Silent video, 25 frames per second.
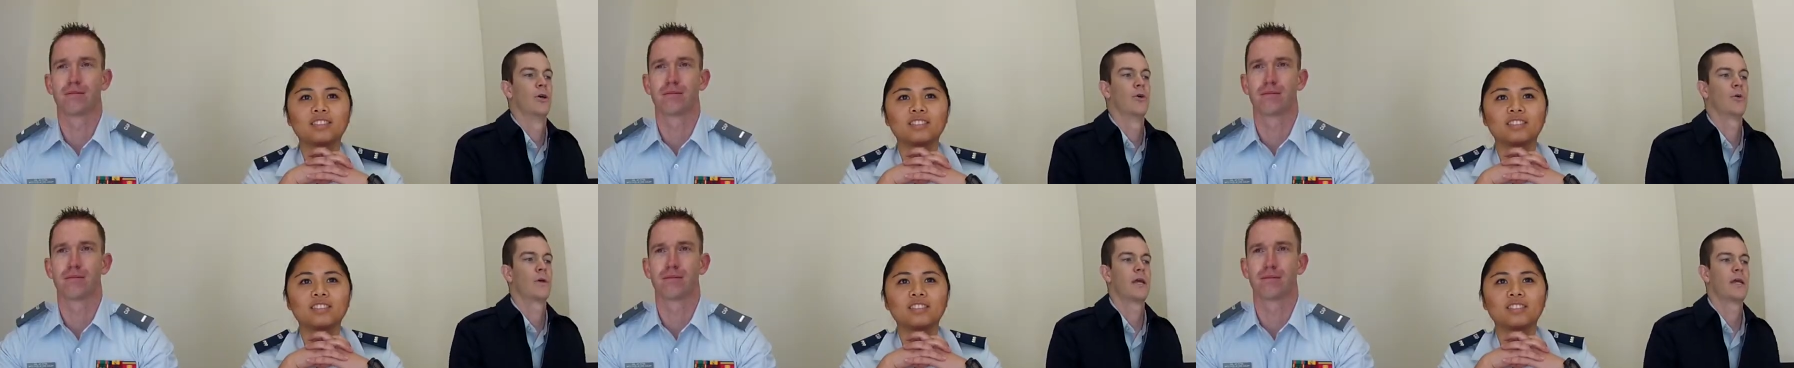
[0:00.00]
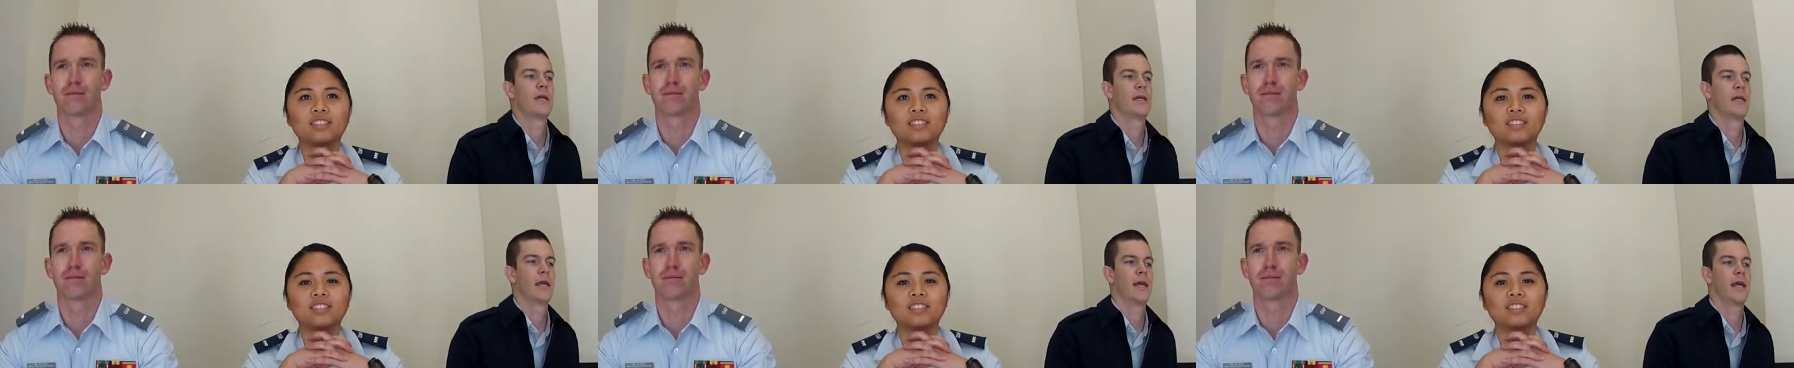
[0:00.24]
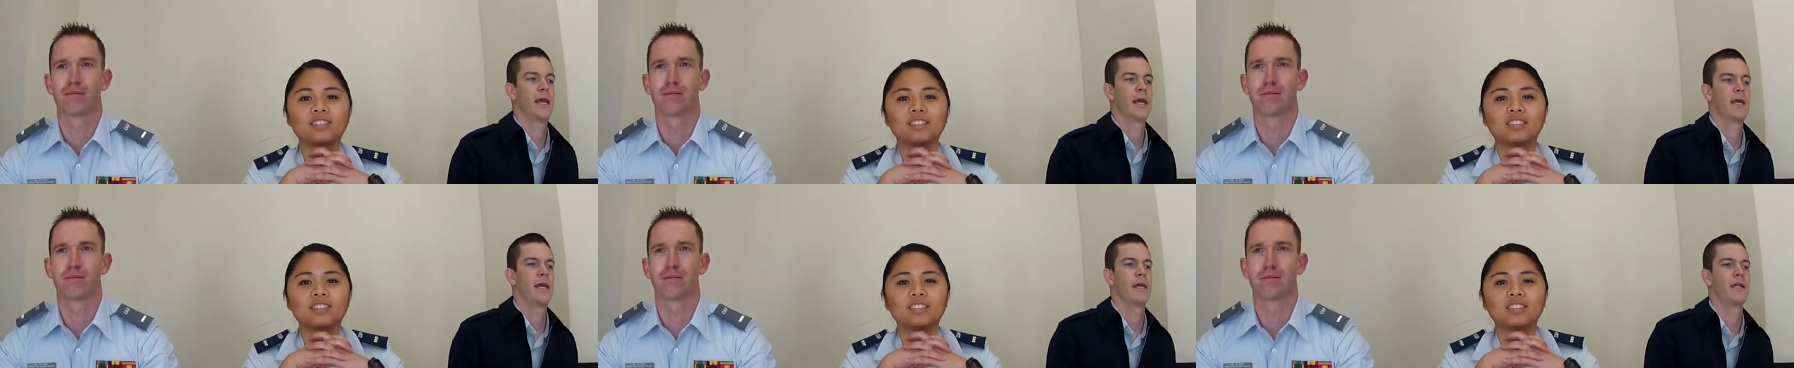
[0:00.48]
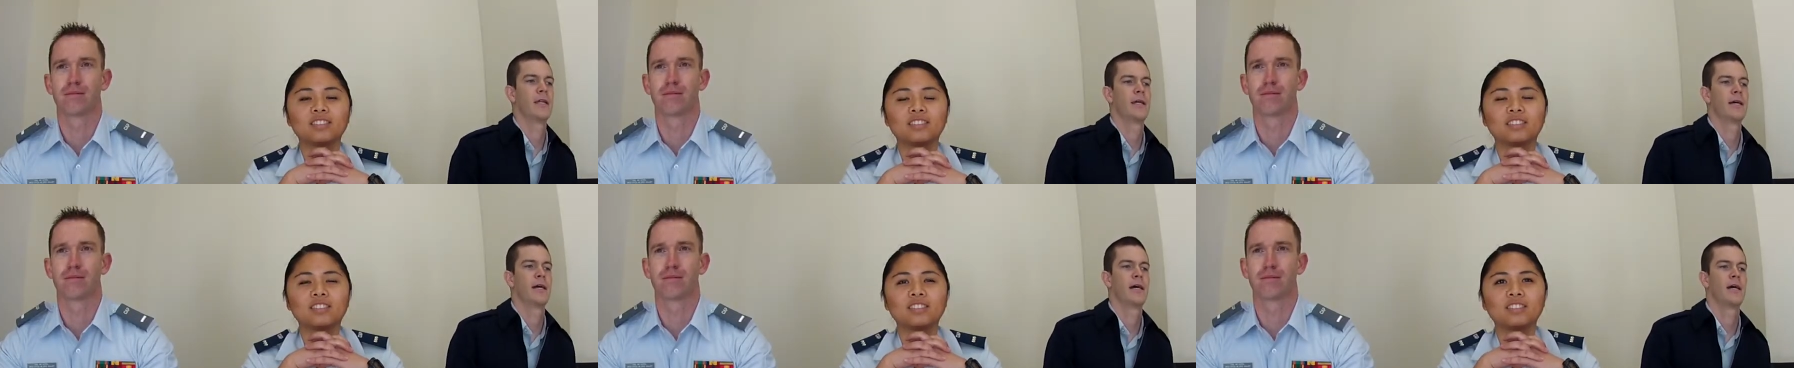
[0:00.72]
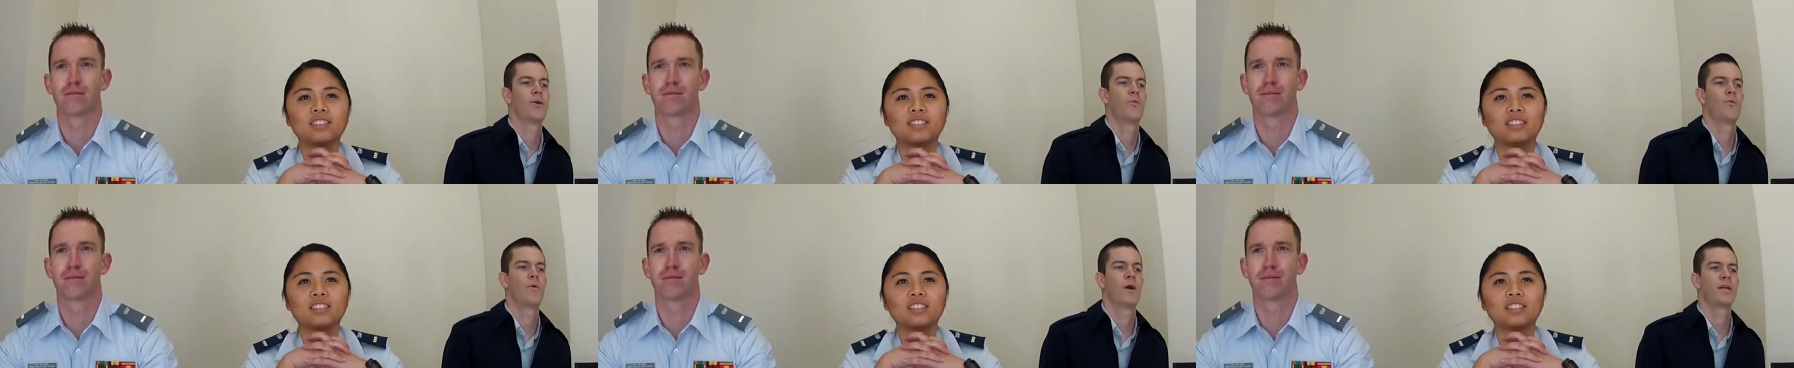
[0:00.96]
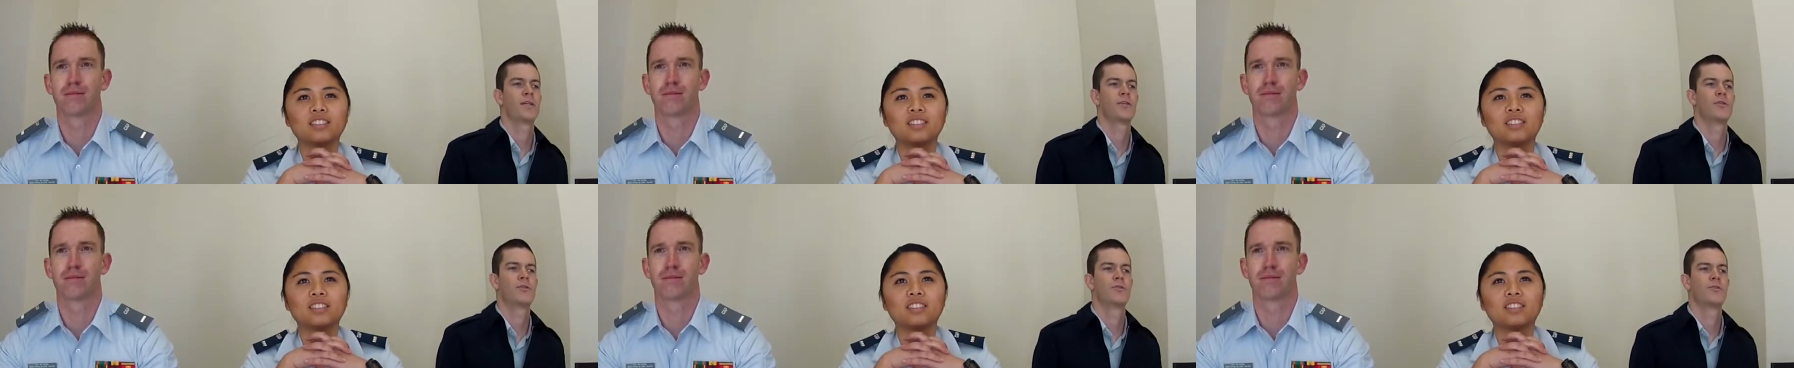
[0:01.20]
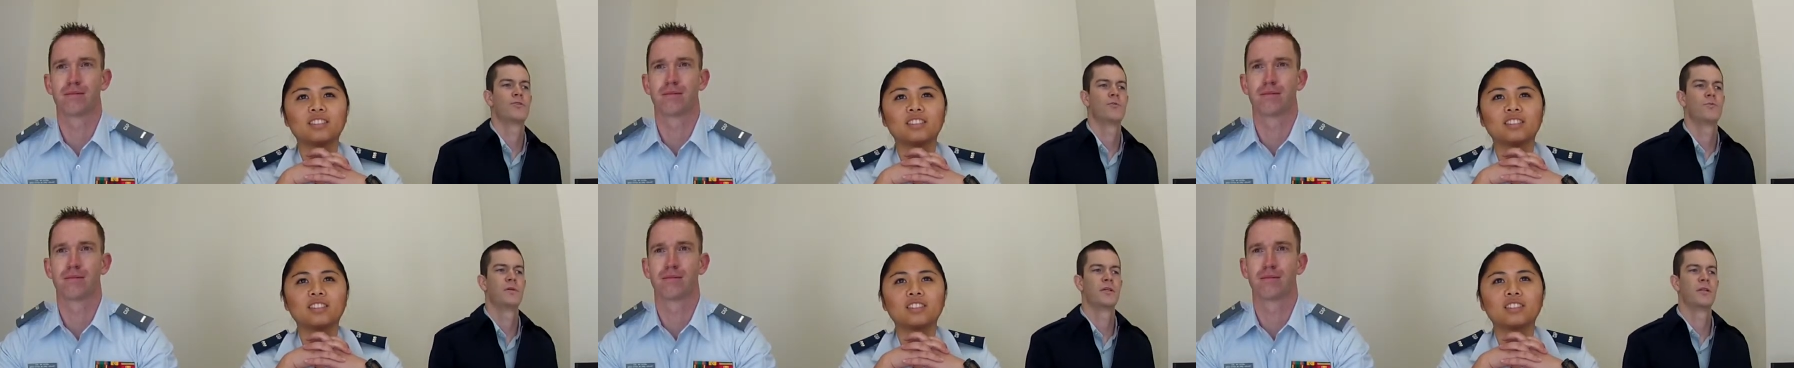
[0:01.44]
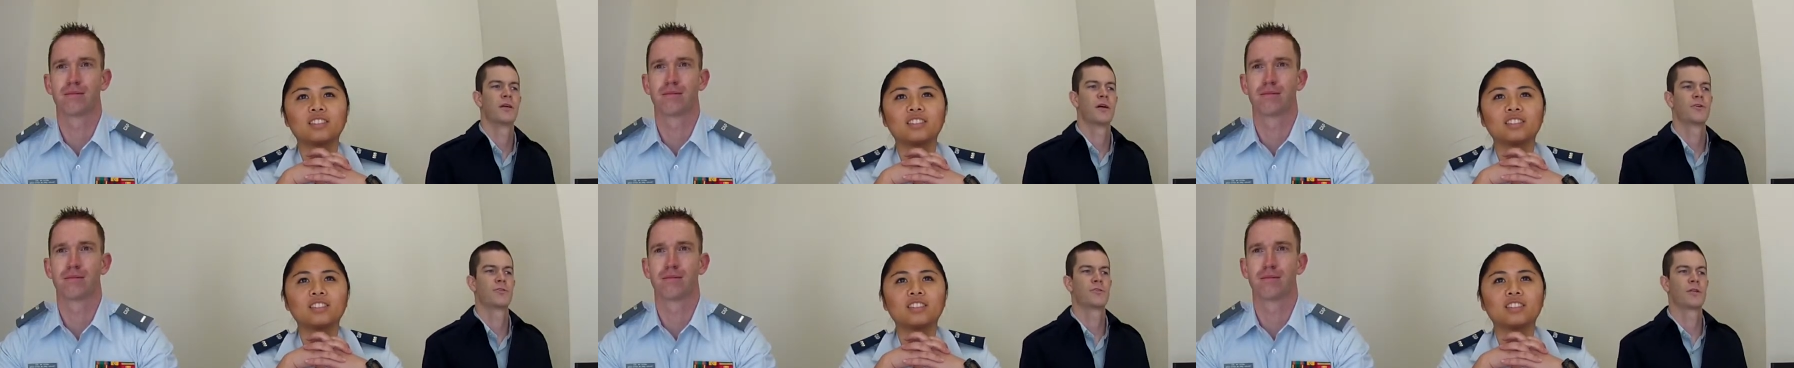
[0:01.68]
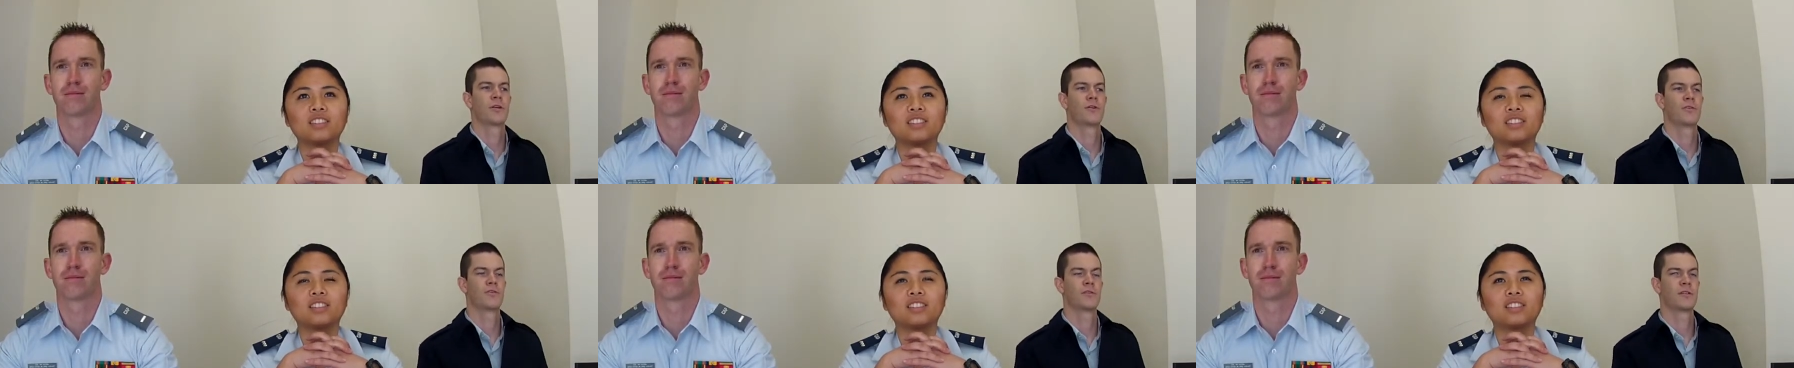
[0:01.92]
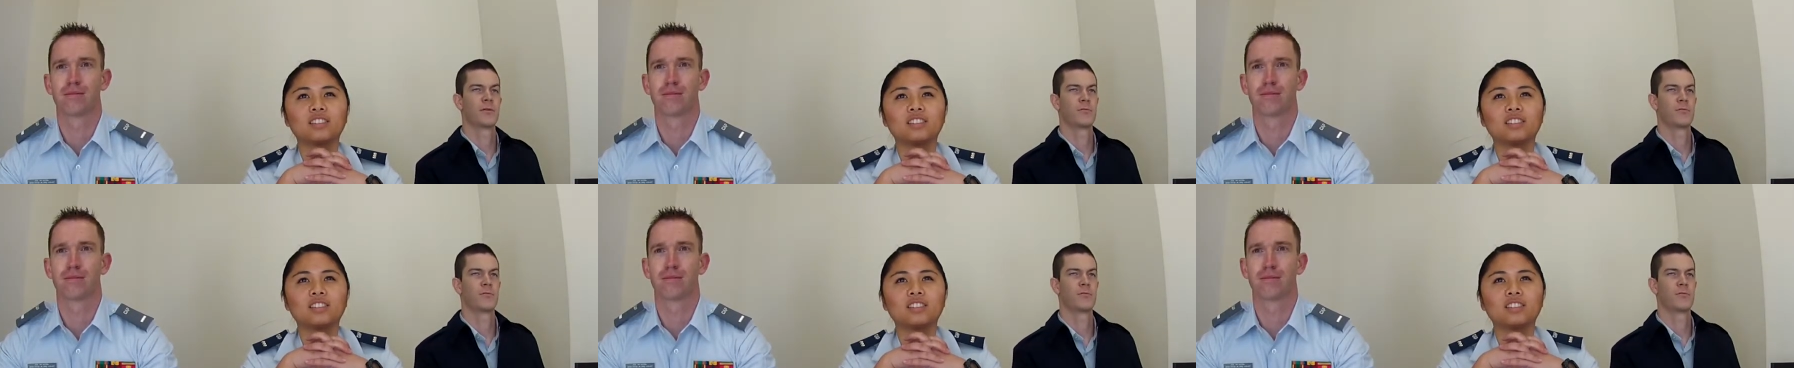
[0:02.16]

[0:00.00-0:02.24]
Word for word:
Speaker 1: Okay, and uh, why should you be on General